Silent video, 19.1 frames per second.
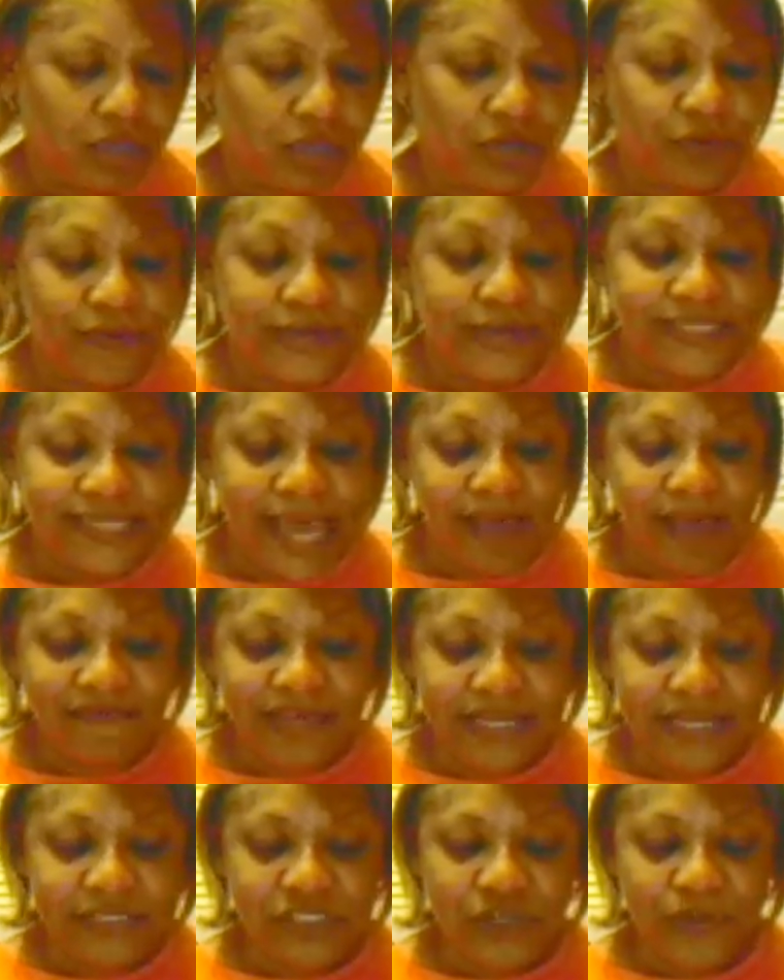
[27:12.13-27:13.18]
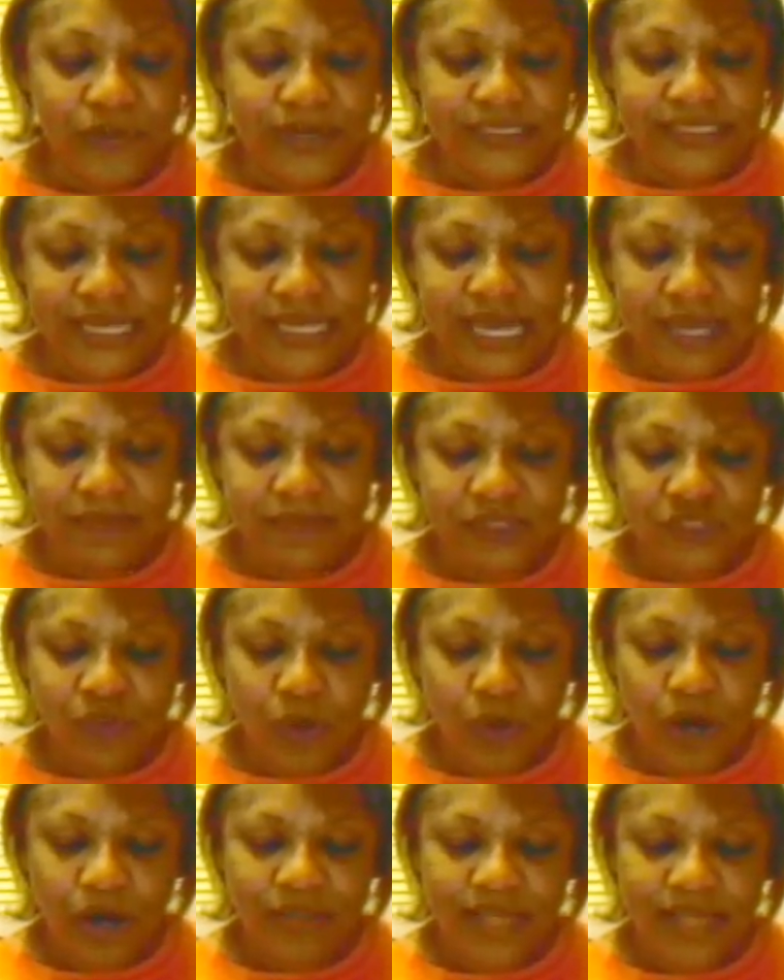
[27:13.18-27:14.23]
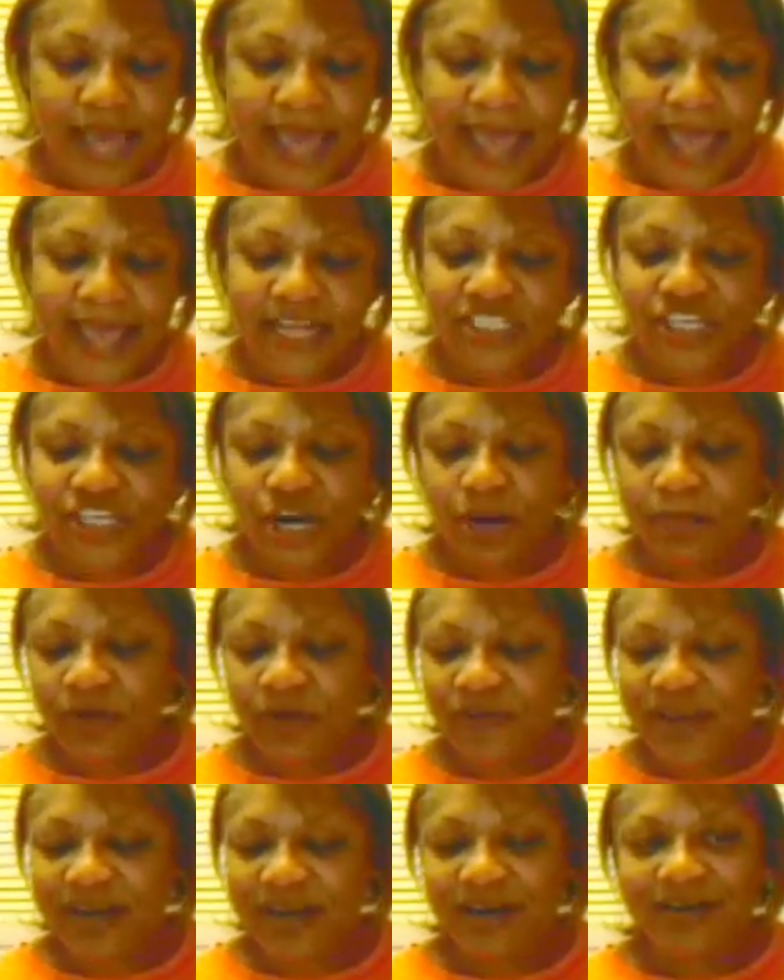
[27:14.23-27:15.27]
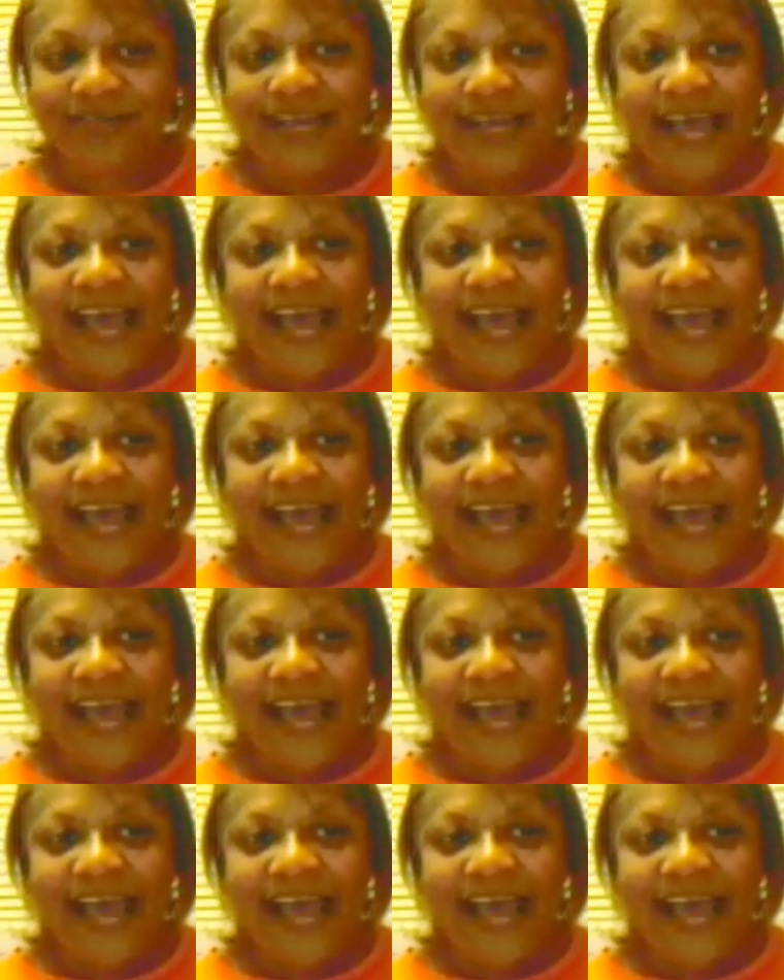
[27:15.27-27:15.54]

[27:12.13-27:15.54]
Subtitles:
Chris Evans, Chris Hemsworth, and Jeremy Renner.